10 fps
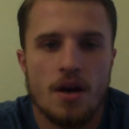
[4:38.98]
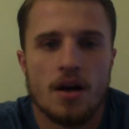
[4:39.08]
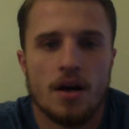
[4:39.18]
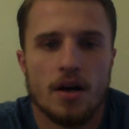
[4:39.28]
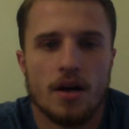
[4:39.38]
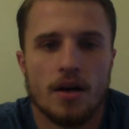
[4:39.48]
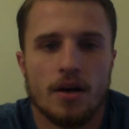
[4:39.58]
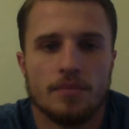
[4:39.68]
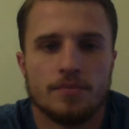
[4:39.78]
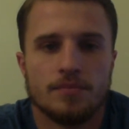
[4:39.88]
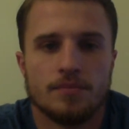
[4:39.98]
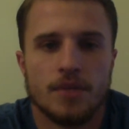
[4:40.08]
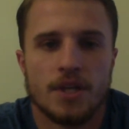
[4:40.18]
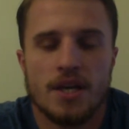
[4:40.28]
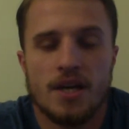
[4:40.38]

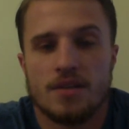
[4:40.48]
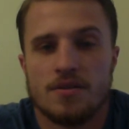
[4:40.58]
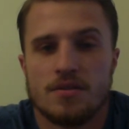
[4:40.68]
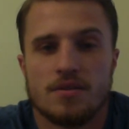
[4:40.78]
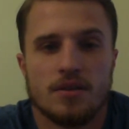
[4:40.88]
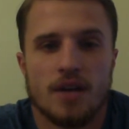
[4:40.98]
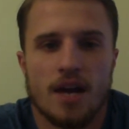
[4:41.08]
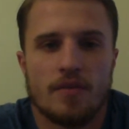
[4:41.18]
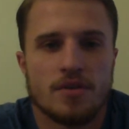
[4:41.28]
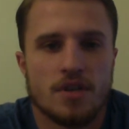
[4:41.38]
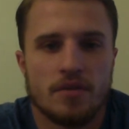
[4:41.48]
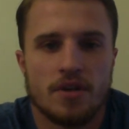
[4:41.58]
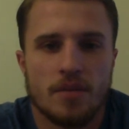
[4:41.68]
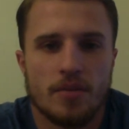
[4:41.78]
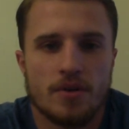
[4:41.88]
But yeah, just the average
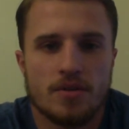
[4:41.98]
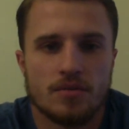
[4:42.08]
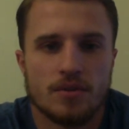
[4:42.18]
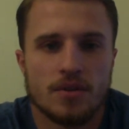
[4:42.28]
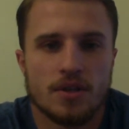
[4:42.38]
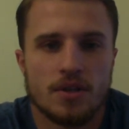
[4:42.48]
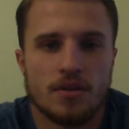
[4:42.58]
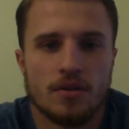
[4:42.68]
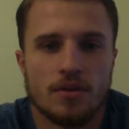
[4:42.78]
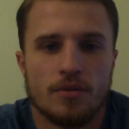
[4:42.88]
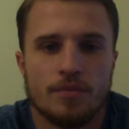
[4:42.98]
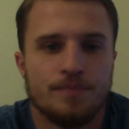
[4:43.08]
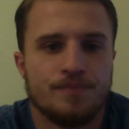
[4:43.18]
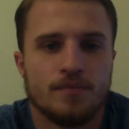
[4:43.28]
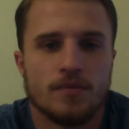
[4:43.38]
everyday person was like,
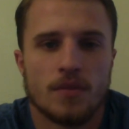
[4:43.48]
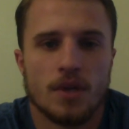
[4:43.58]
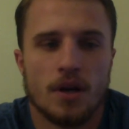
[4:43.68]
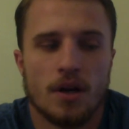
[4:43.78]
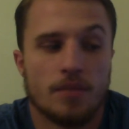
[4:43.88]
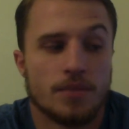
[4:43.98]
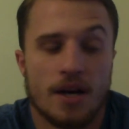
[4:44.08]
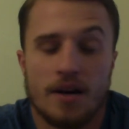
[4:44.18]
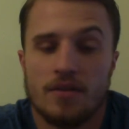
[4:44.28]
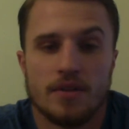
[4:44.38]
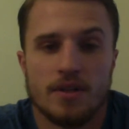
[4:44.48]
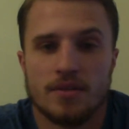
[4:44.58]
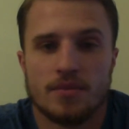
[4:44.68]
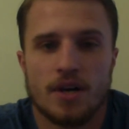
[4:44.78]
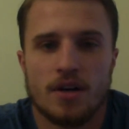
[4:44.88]
I'm tired of
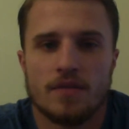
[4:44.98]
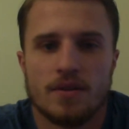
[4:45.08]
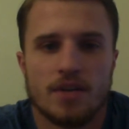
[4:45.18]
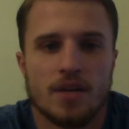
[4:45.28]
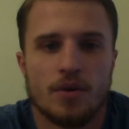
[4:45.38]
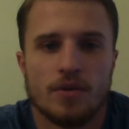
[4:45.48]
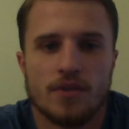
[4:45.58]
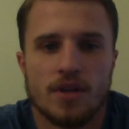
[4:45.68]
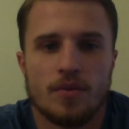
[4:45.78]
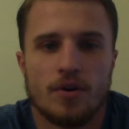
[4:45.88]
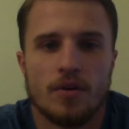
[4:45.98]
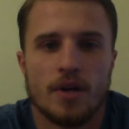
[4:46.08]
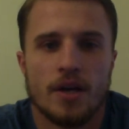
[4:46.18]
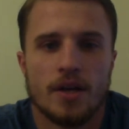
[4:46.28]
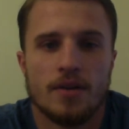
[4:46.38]
this. I'm tired of the same old,
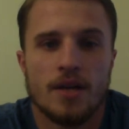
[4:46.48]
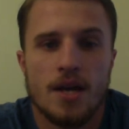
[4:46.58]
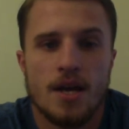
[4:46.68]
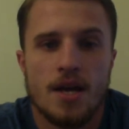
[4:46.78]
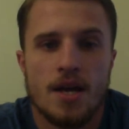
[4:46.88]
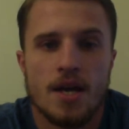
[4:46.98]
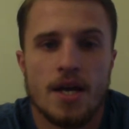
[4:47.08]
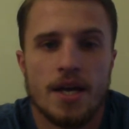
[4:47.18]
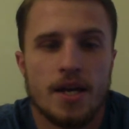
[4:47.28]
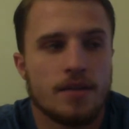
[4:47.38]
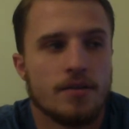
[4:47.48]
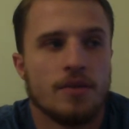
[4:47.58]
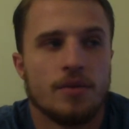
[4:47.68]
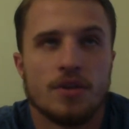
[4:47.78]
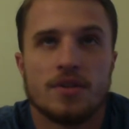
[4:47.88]
and
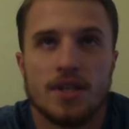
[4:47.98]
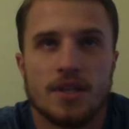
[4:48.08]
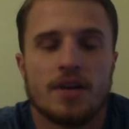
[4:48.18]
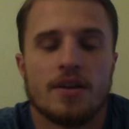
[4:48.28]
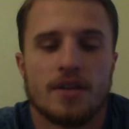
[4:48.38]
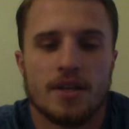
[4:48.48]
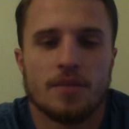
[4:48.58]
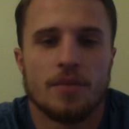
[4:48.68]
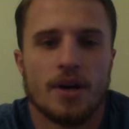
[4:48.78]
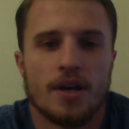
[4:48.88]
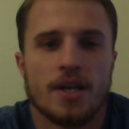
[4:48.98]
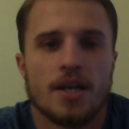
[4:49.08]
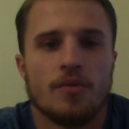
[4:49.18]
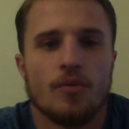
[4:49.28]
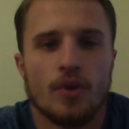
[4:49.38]
when you sit down and think about it,
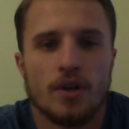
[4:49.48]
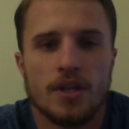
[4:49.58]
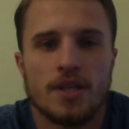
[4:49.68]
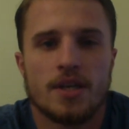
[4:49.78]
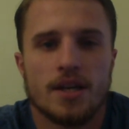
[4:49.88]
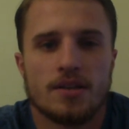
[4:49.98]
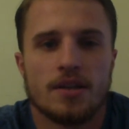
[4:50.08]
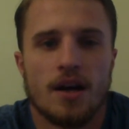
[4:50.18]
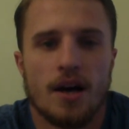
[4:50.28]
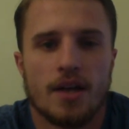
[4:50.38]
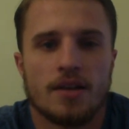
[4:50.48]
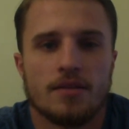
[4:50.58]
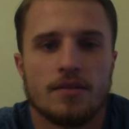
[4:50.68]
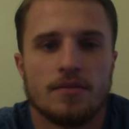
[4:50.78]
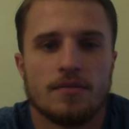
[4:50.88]
it really takes a lot
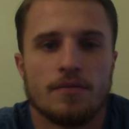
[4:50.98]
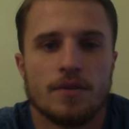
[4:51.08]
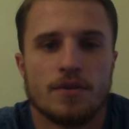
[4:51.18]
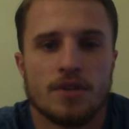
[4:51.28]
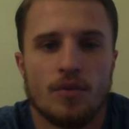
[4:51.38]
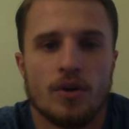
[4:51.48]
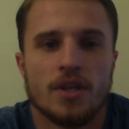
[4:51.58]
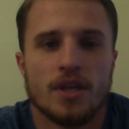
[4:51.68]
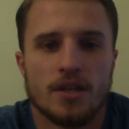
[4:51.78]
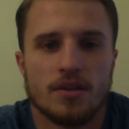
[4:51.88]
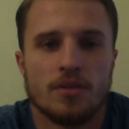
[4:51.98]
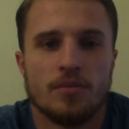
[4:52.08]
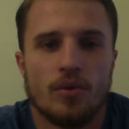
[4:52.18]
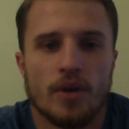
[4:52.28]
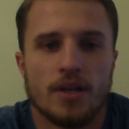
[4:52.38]
for someone to get to the
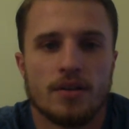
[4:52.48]
point